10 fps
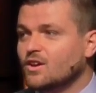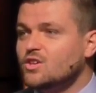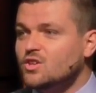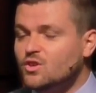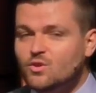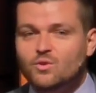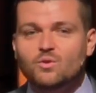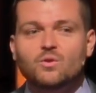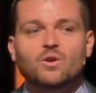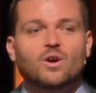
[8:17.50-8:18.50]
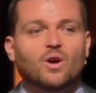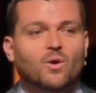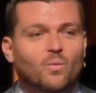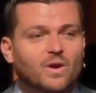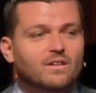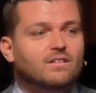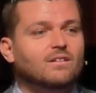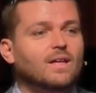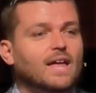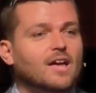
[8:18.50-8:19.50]
you
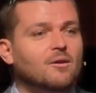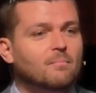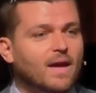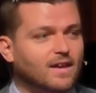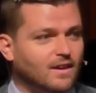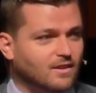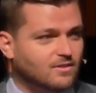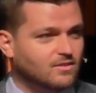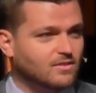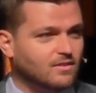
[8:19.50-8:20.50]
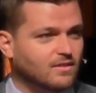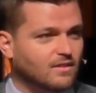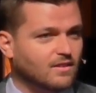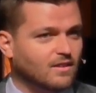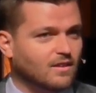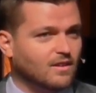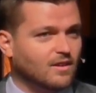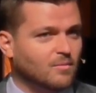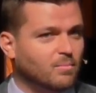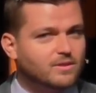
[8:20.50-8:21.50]
will make it.
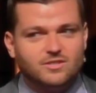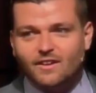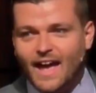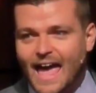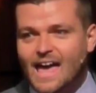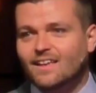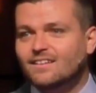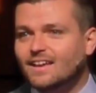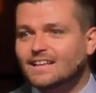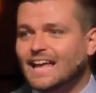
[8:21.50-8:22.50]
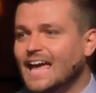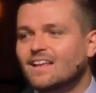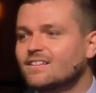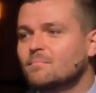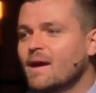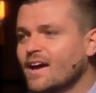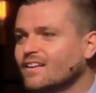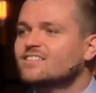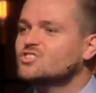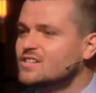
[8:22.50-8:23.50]
Put your hand in the hand of the man,
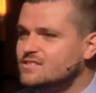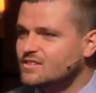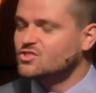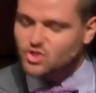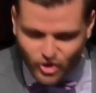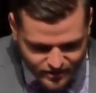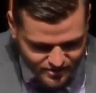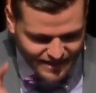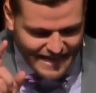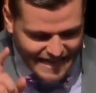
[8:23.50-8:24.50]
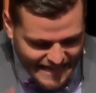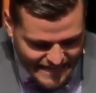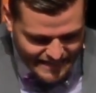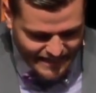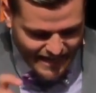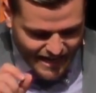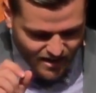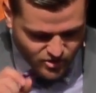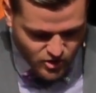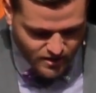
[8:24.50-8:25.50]
Jesus. Trust in
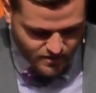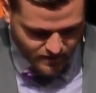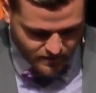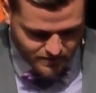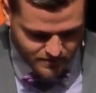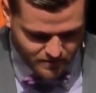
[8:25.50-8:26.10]
Jesus.